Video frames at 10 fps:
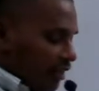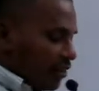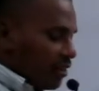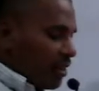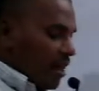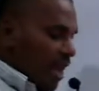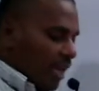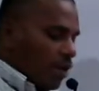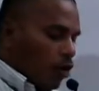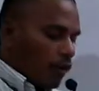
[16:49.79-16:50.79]
interior
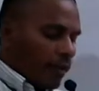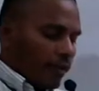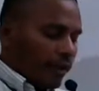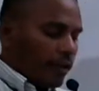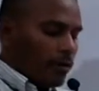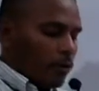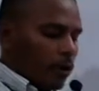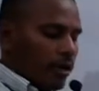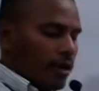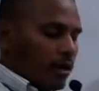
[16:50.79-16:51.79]
angle of a regular
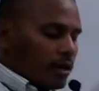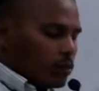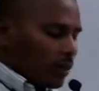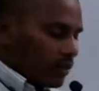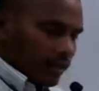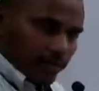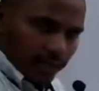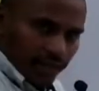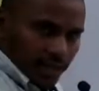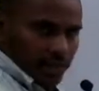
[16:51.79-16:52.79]
polygon is
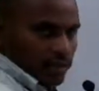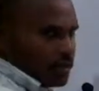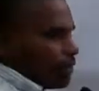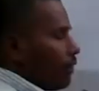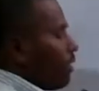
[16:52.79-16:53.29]
135 degrees.